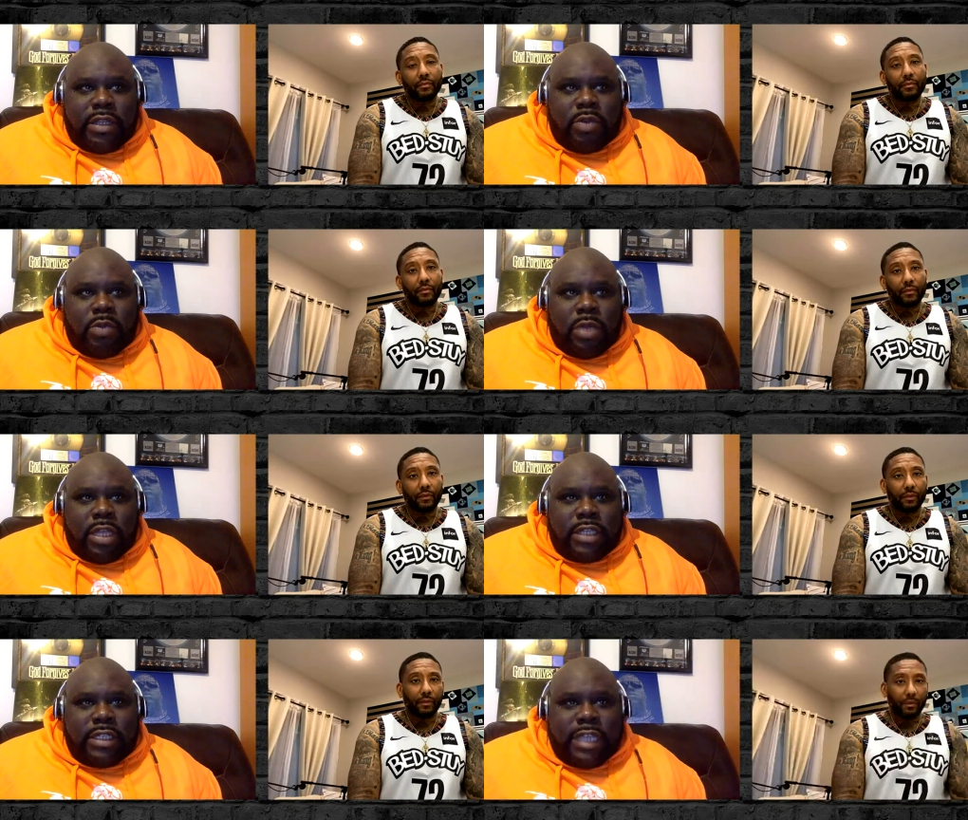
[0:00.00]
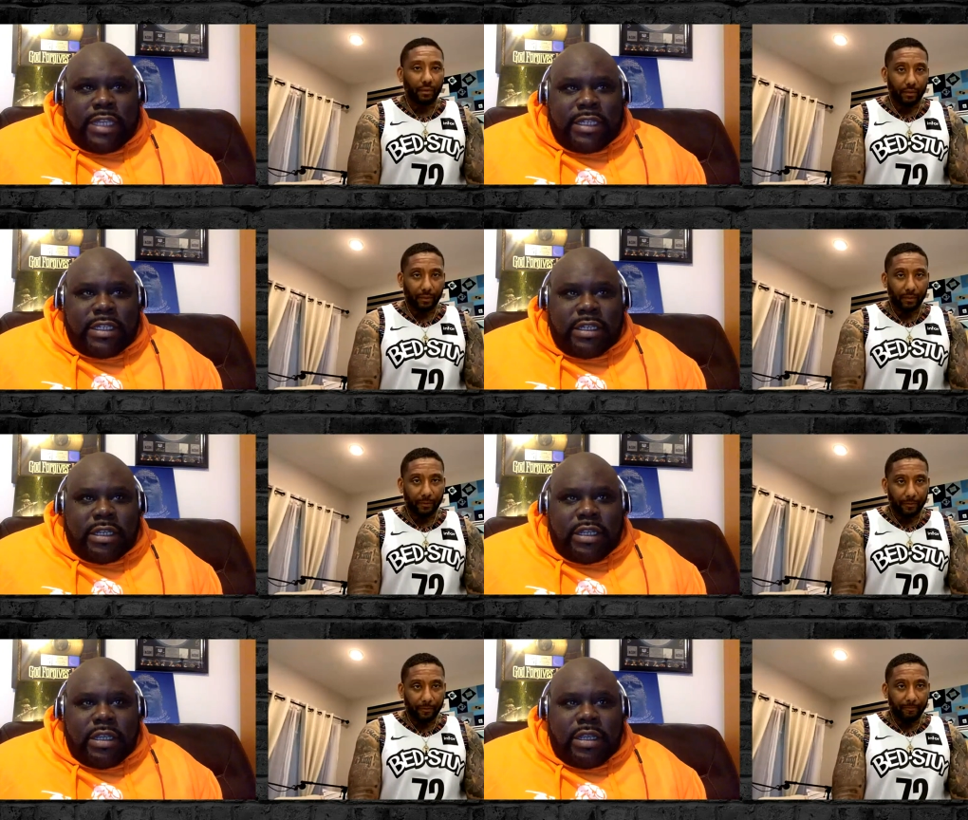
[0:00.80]
Speaker 1: the ones that's
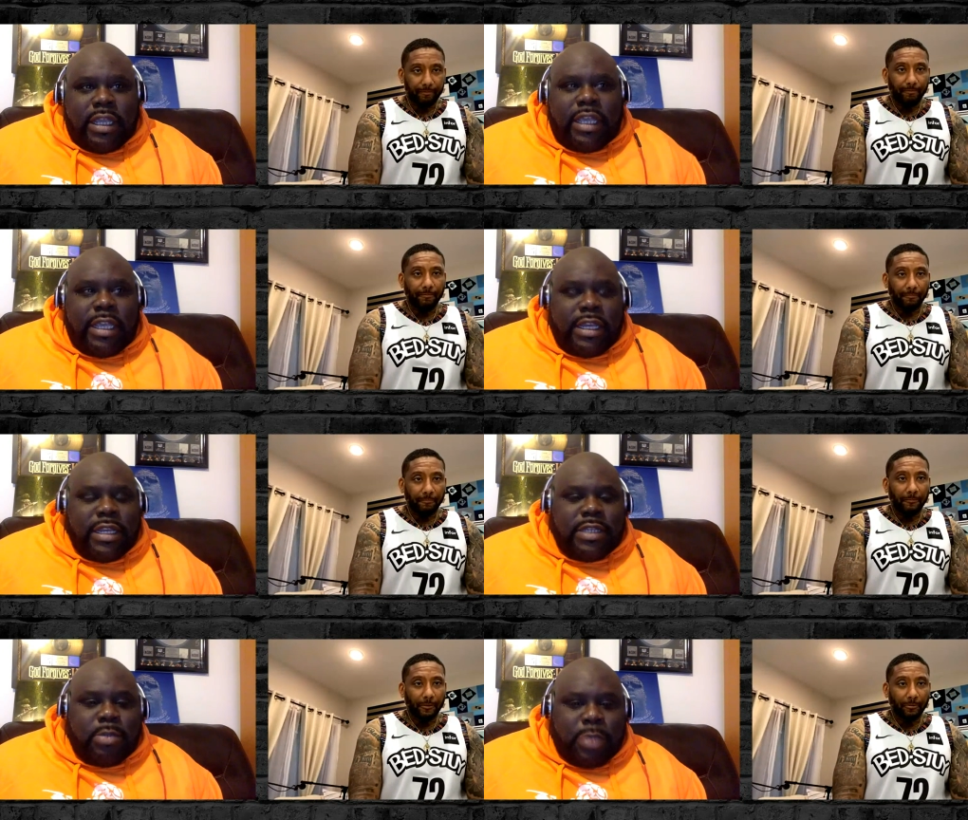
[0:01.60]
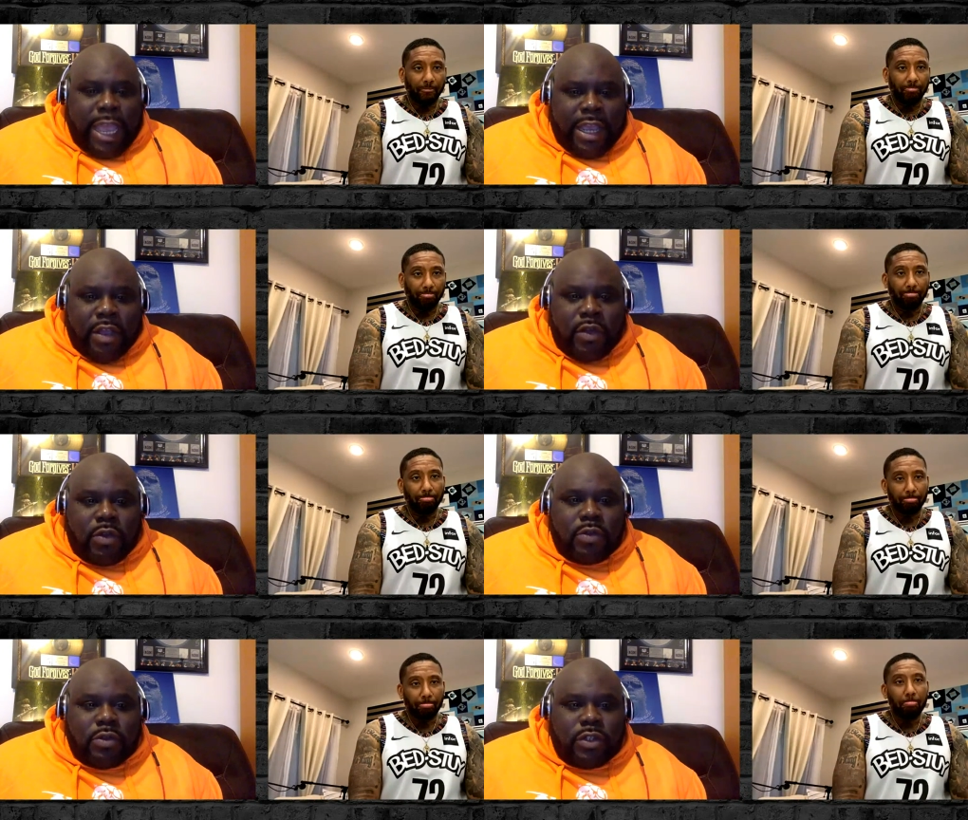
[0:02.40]
hitting these black
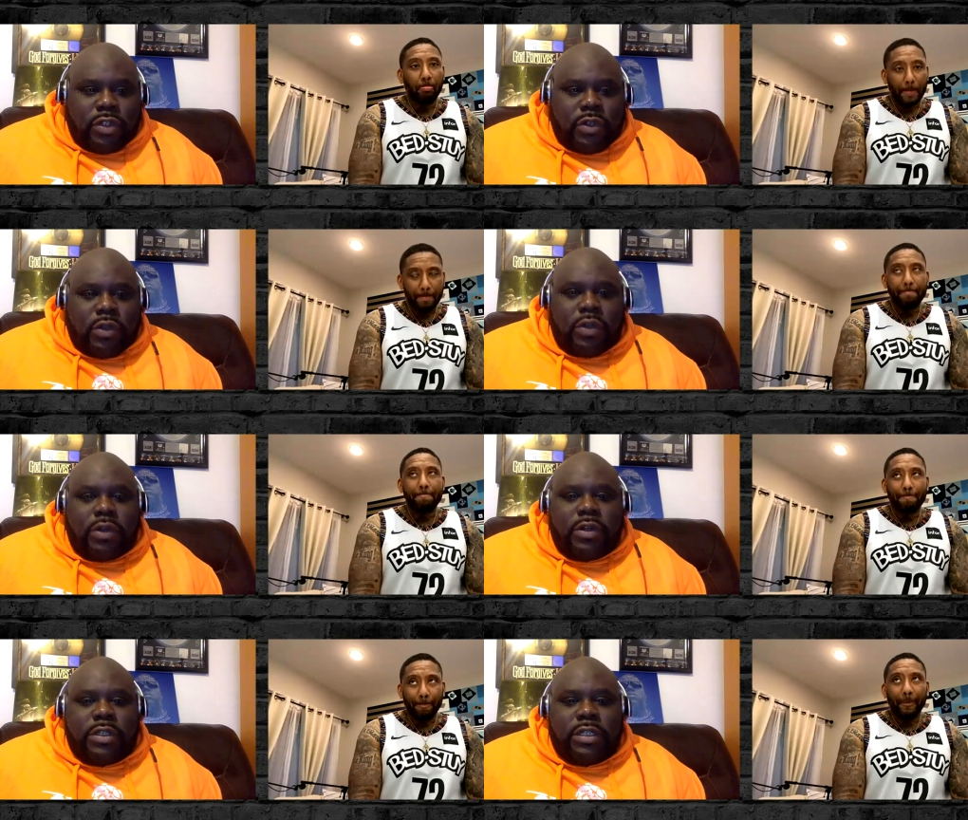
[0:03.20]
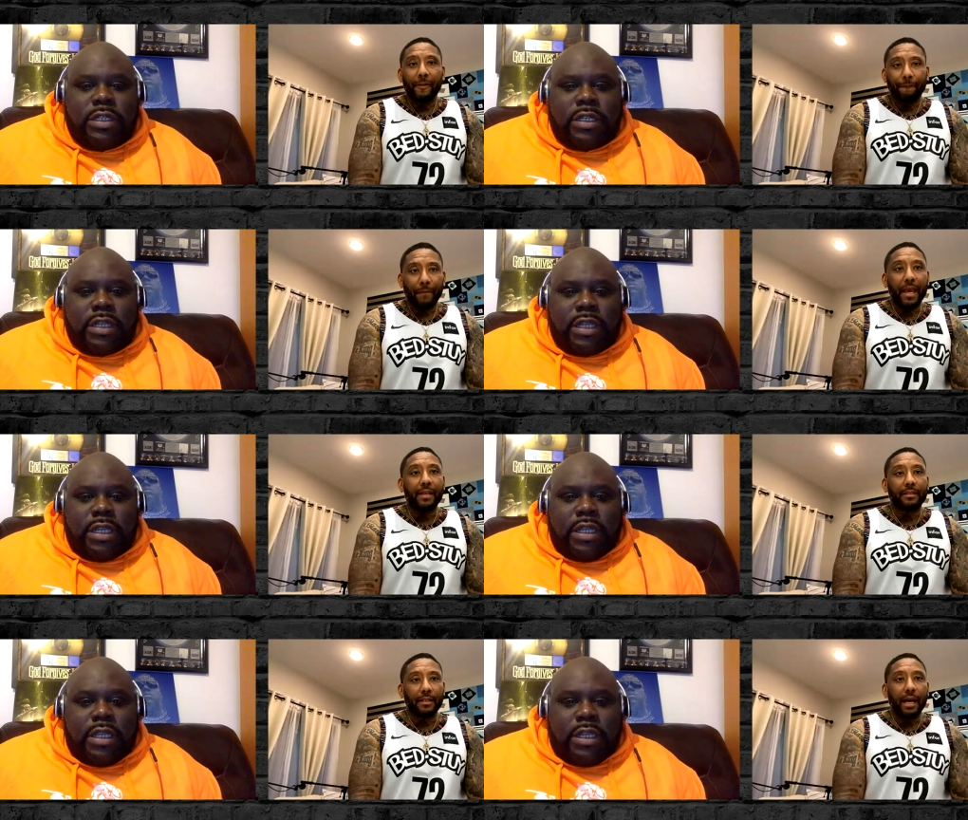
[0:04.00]
owned stores and
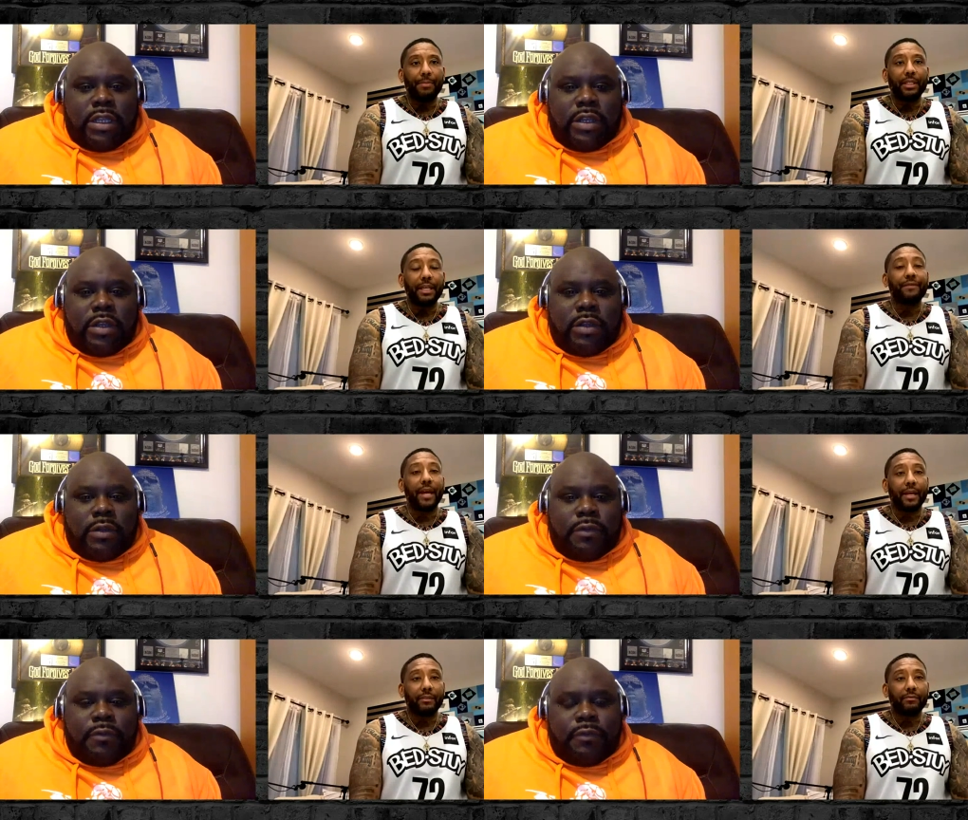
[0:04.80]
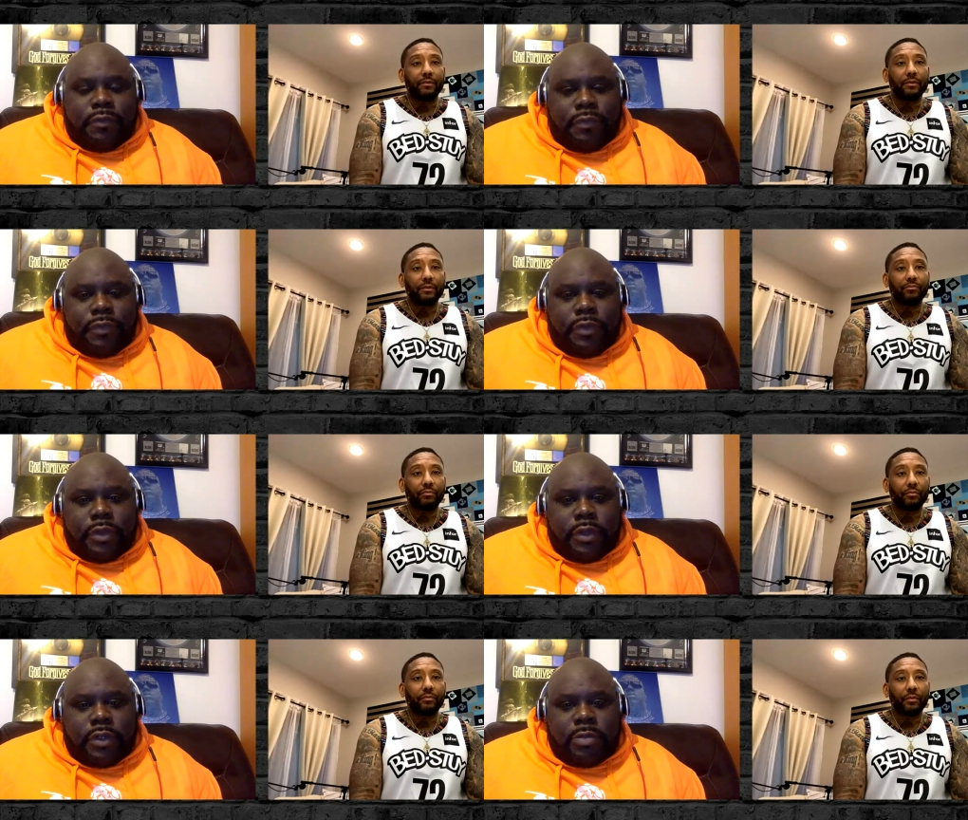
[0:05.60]
Speaker 2: yes, I you know, that.
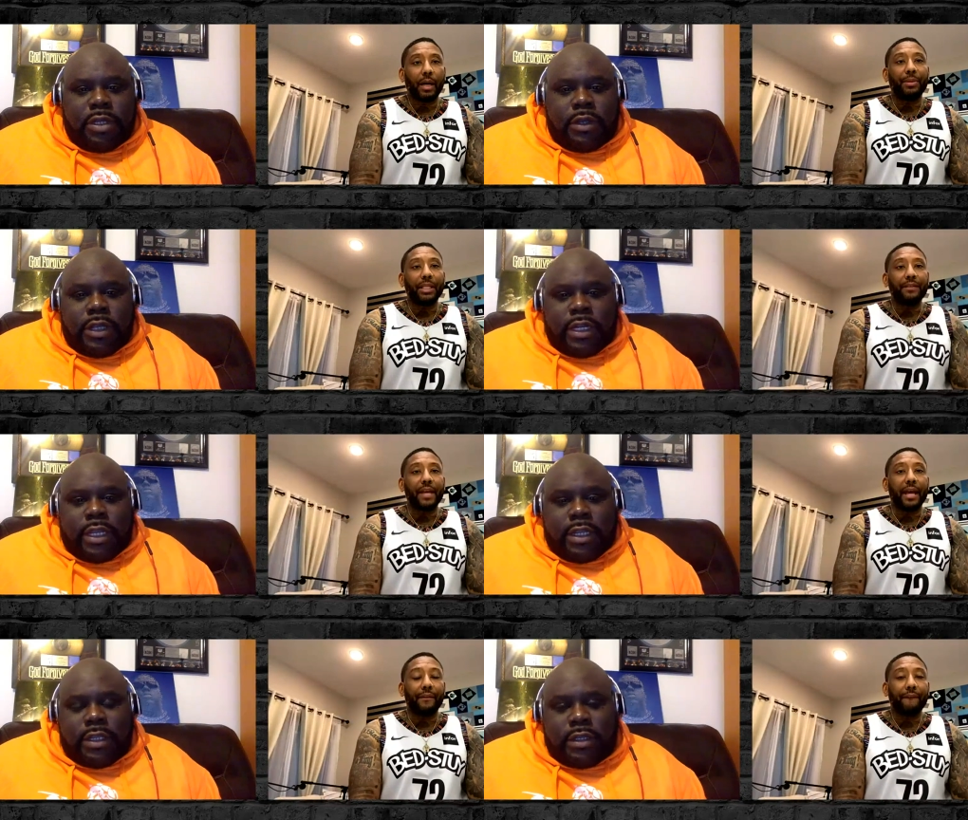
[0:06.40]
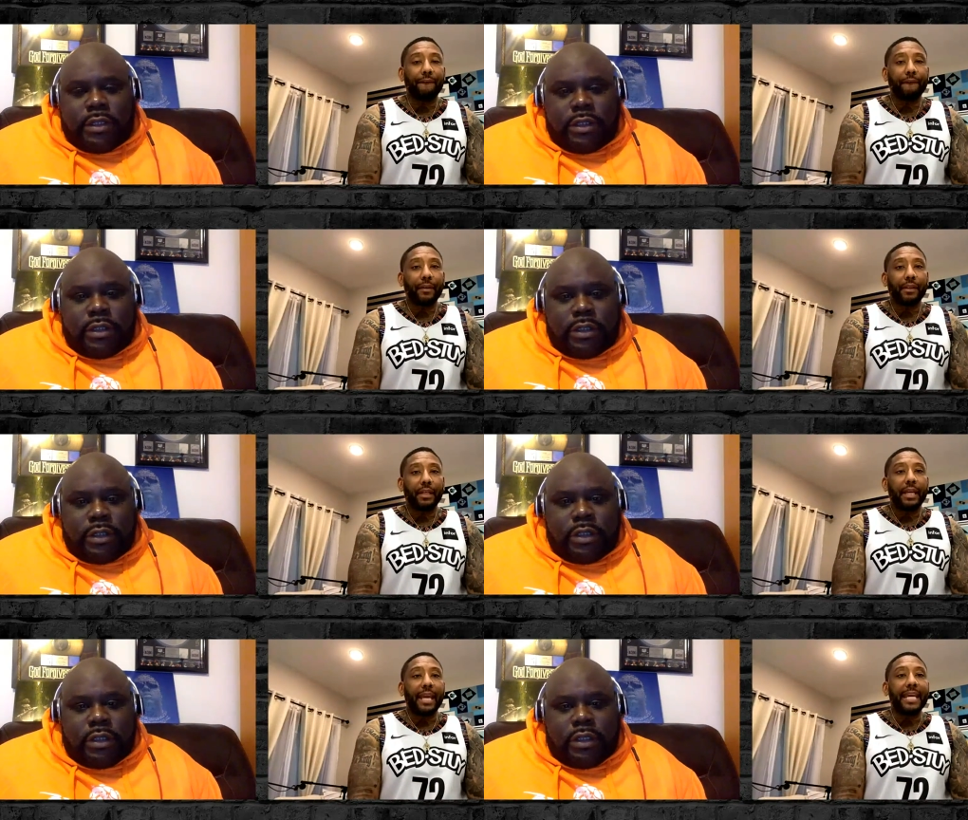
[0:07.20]
Speaker 1: speak on that.
Speaker 2: that
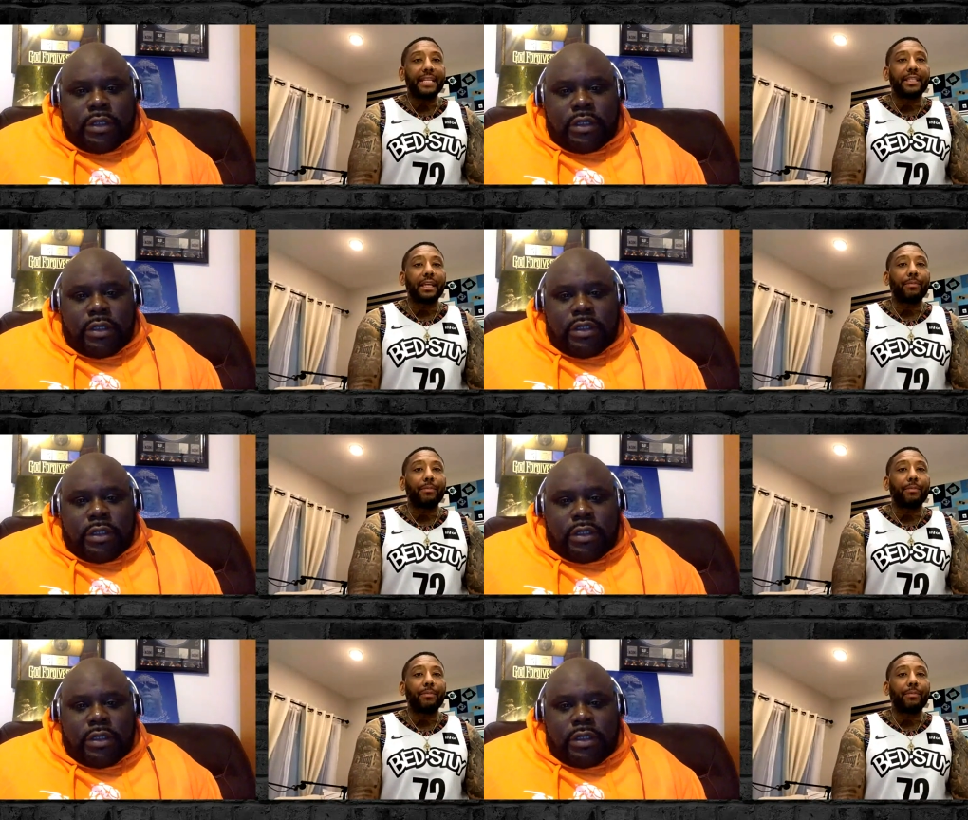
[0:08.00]
agent